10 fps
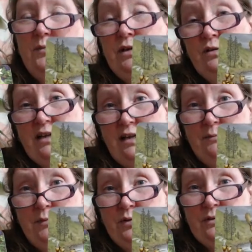we all get
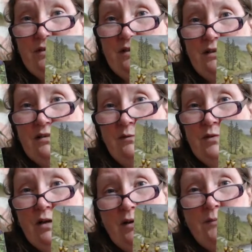in moods
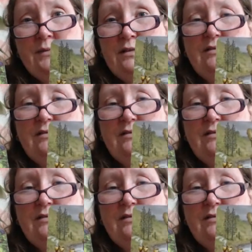sometimes,